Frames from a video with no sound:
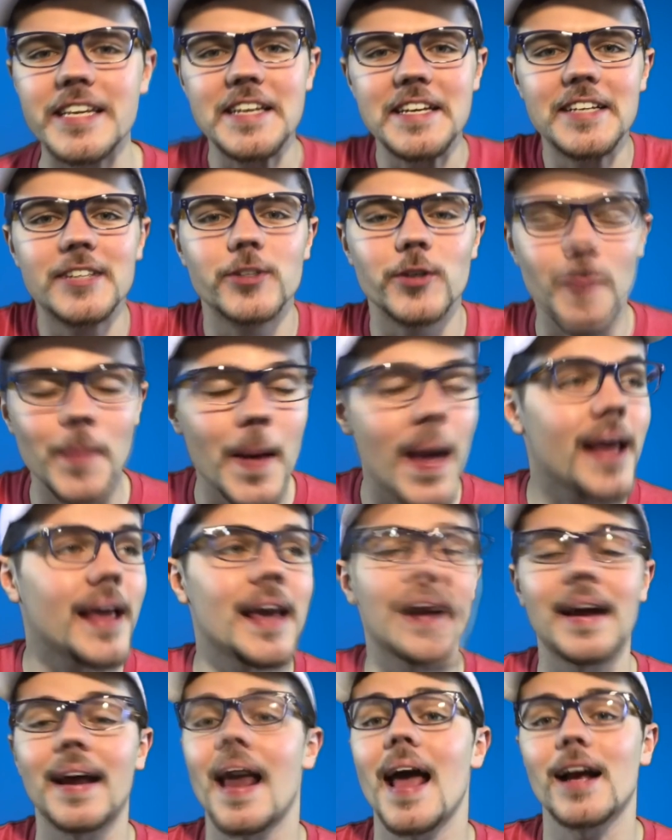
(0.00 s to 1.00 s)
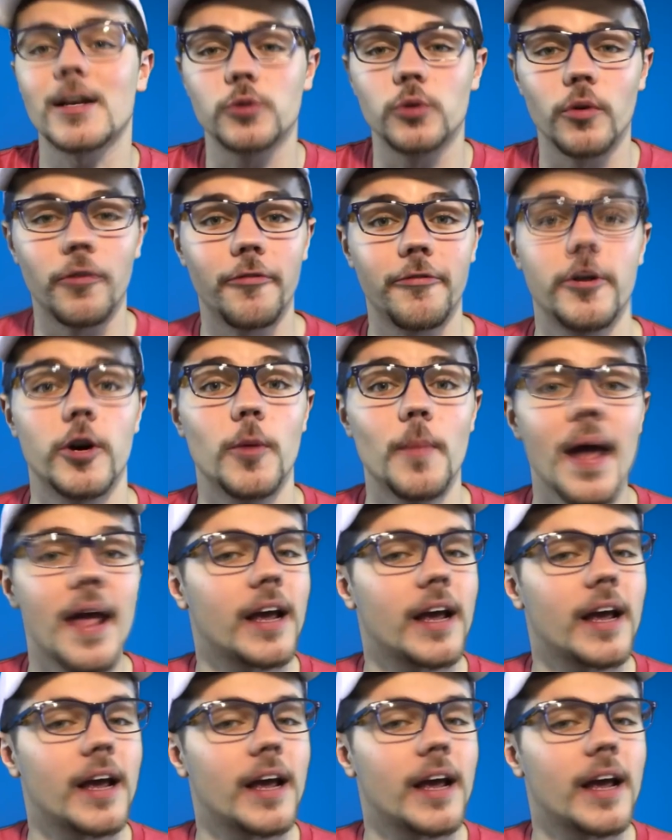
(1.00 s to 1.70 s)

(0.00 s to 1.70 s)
into making an actual film,